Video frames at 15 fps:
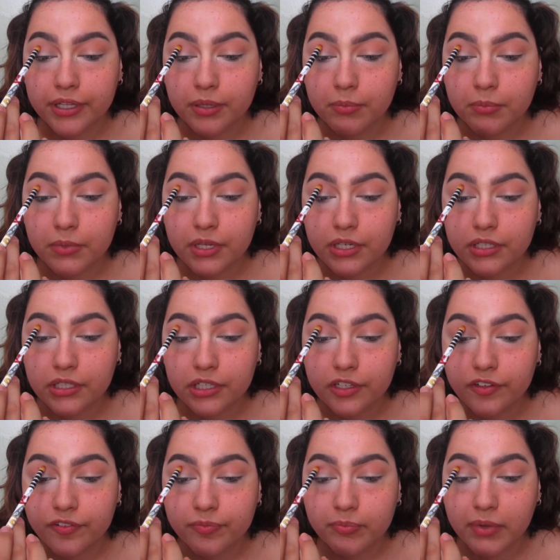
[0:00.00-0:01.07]
in the middle
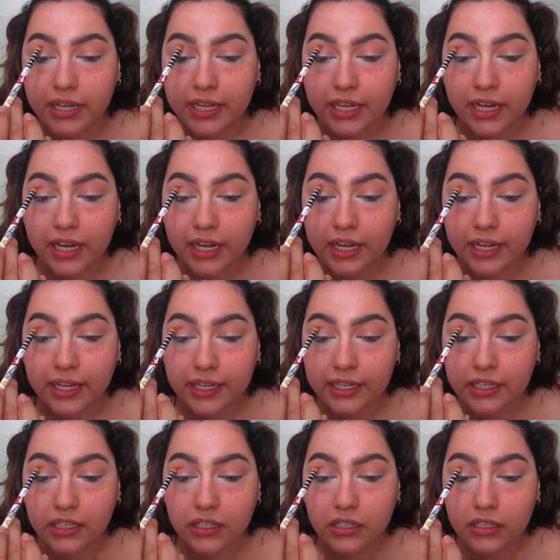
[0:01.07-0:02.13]
of my
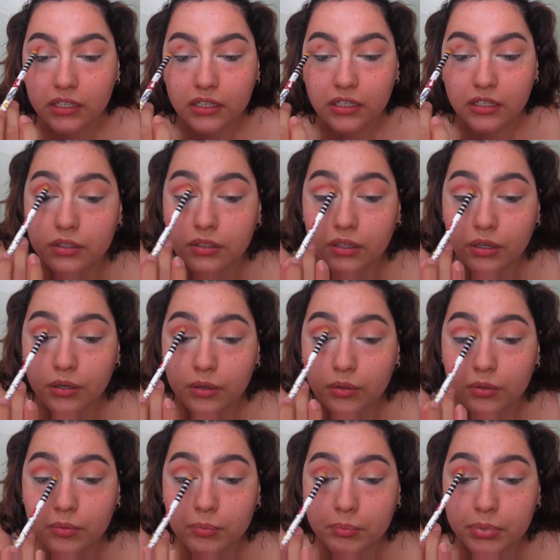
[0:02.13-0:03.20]
eye.
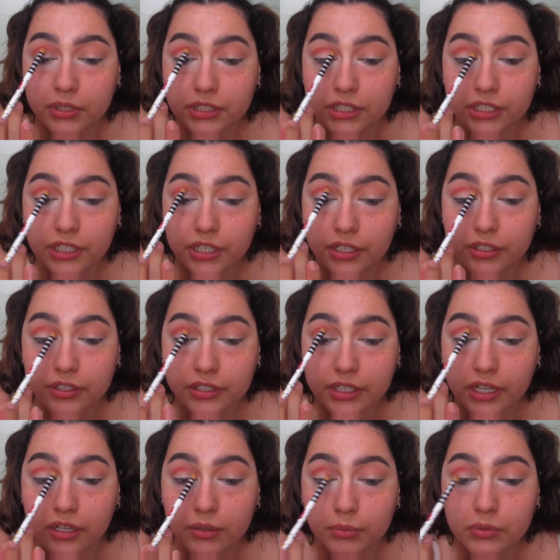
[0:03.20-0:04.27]
So put the color
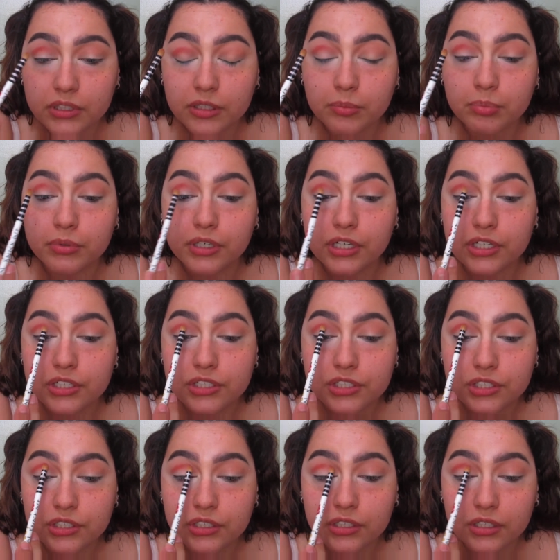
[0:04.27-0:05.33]
down with the
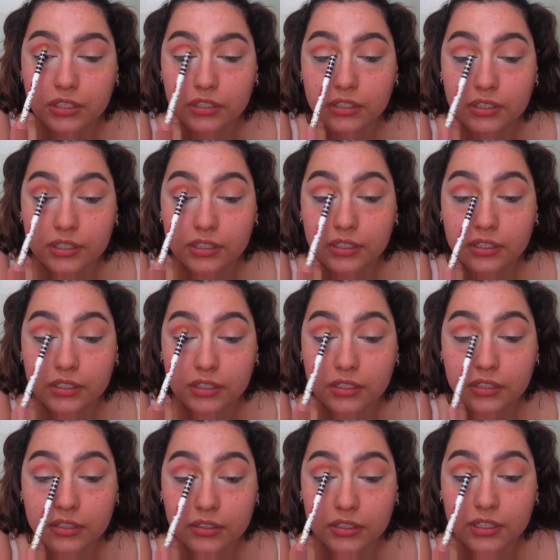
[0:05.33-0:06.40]
brush
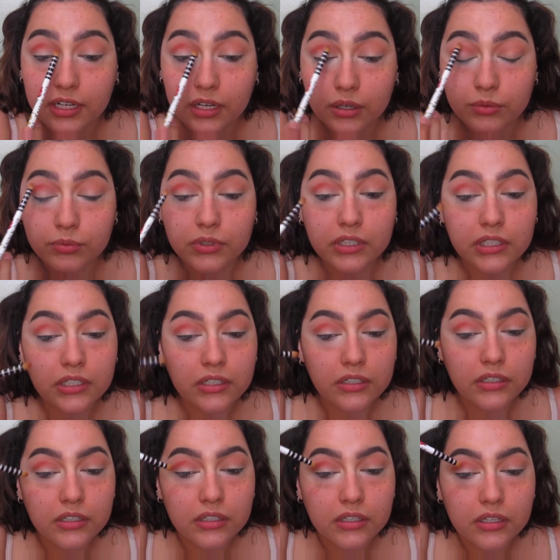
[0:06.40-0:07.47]
downward
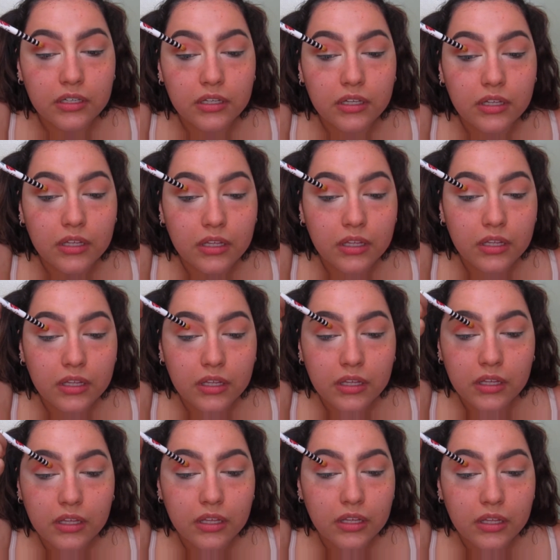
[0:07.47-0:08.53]

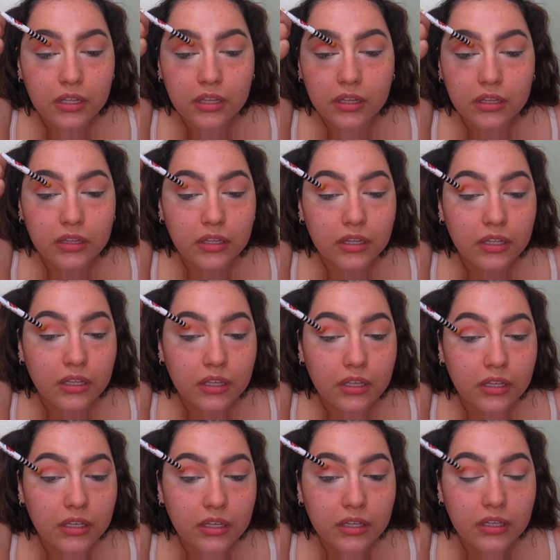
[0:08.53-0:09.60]
and
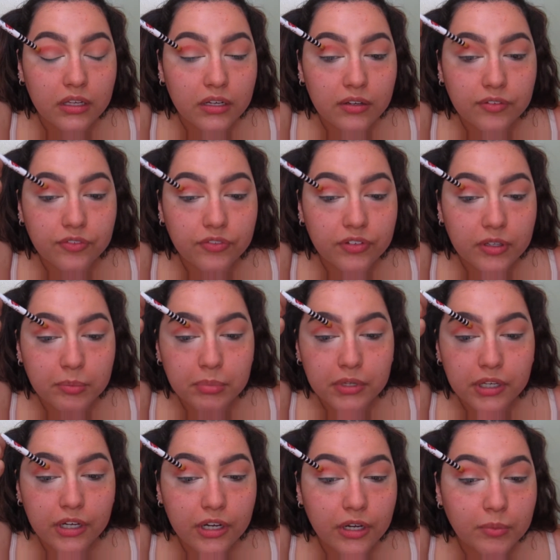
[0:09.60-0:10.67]
then flip it
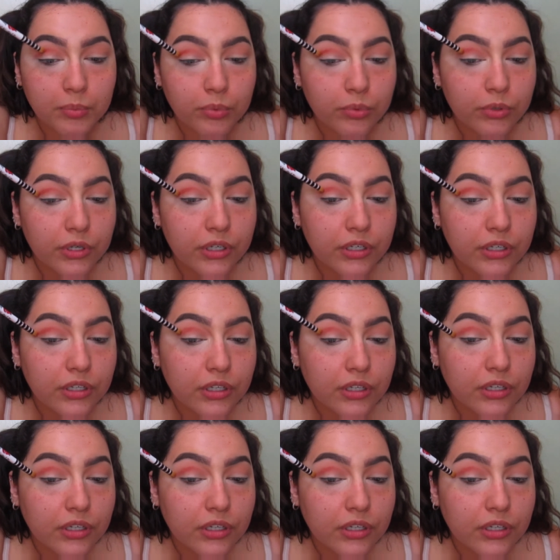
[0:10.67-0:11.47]
upward.